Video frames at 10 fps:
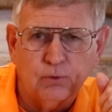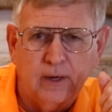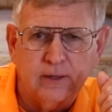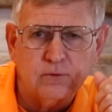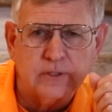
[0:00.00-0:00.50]

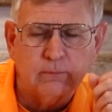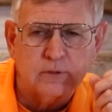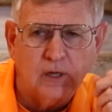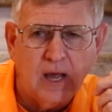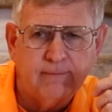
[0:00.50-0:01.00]
trails. It
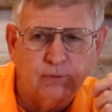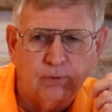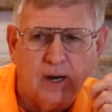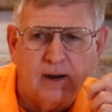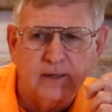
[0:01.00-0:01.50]
was lava
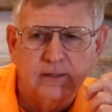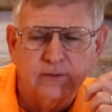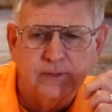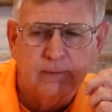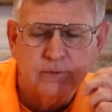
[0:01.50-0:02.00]
rock.
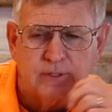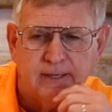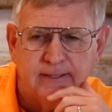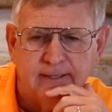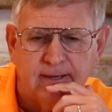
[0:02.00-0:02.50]
It was
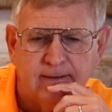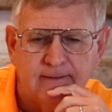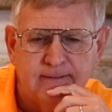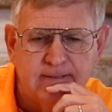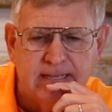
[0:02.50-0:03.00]

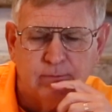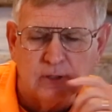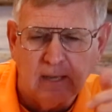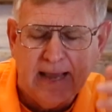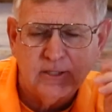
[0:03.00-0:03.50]

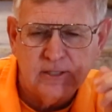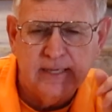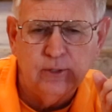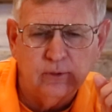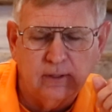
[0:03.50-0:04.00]
the last
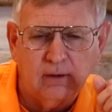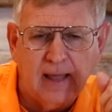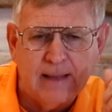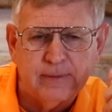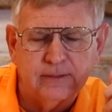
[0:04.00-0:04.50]
day you could
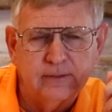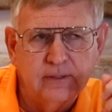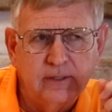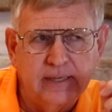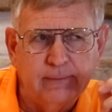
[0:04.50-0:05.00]
climb it.
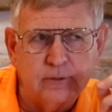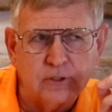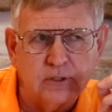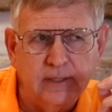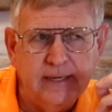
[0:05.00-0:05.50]
It was
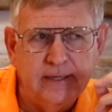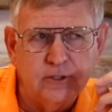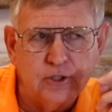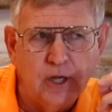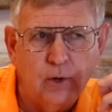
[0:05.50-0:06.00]
sleeting,
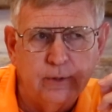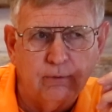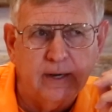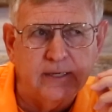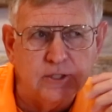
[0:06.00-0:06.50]
snow,
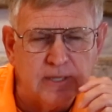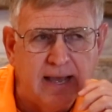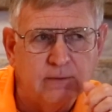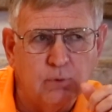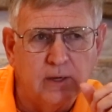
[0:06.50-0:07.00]
and rain
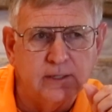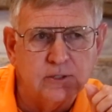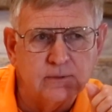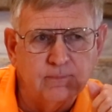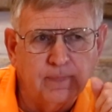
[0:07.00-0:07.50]

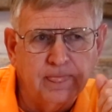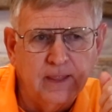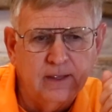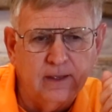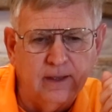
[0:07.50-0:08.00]
sideways.
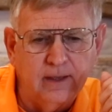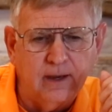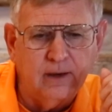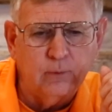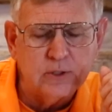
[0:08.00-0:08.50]

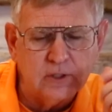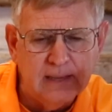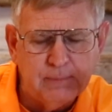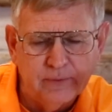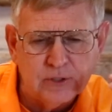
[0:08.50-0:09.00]
We
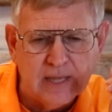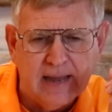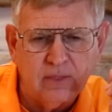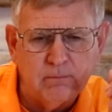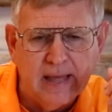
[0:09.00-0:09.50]
slept on the
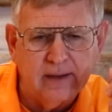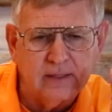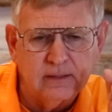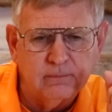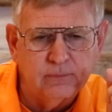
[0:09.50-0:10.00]
side of the
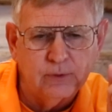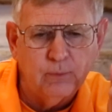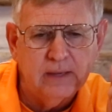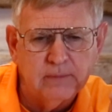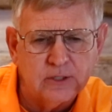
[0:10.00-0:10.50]
mountain, and the
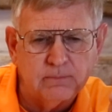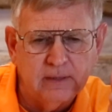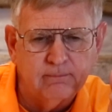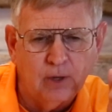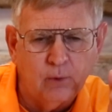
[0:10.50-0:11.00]
wind must have
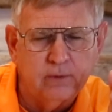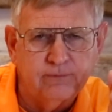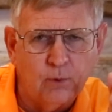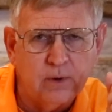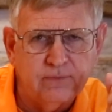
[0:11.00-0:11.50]
been blowing
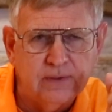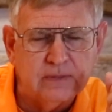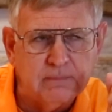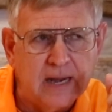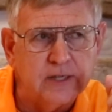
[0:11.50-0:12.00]
40,
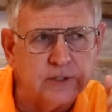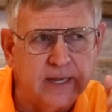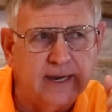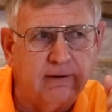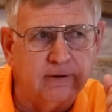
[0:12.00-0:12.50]
50 miles an
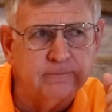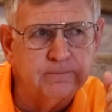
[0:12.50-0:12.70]
hour.